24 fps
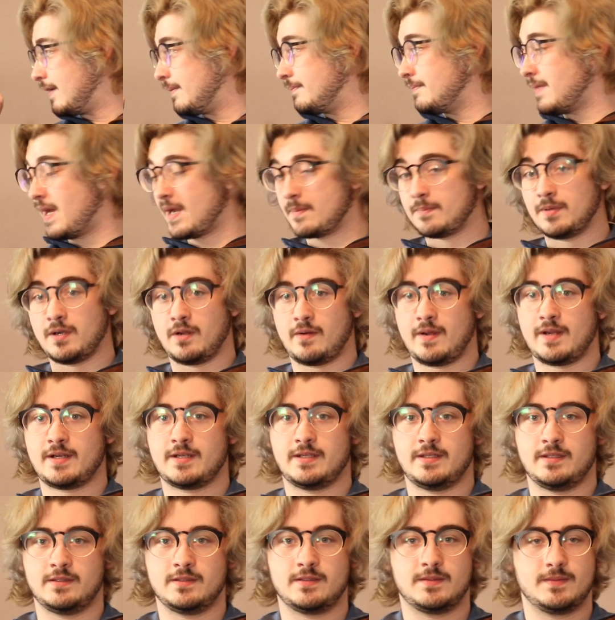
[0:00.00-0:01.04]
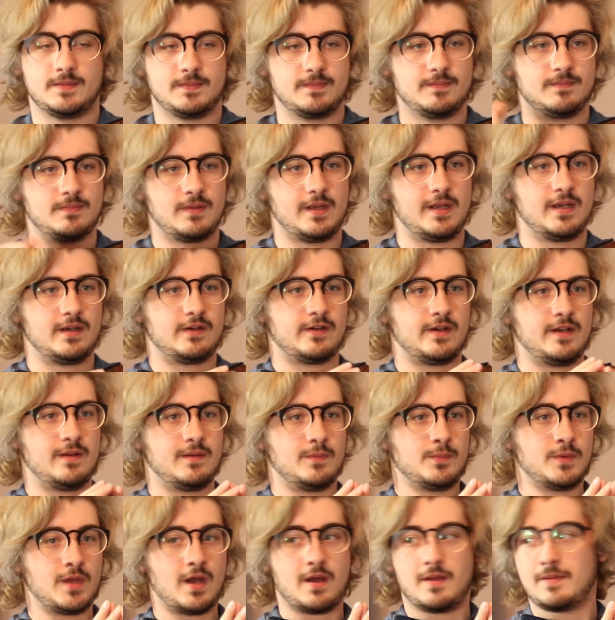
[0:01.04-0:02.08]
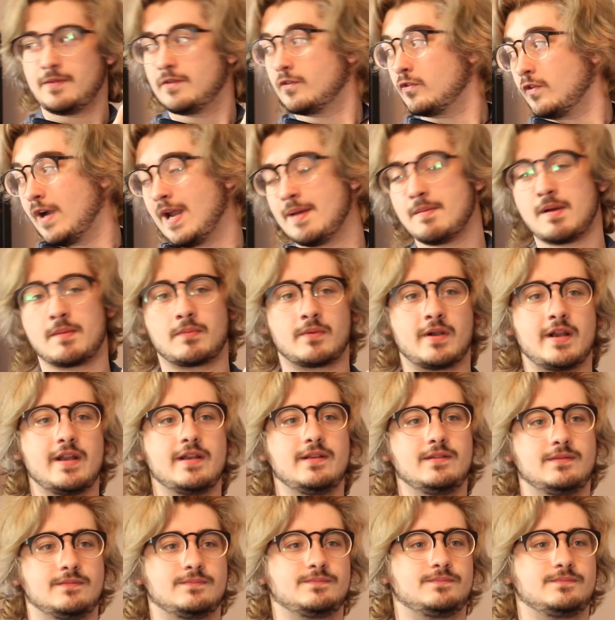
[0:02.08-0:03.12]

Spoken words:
The Mac Pro actually is playing it great. The RAM upgrade.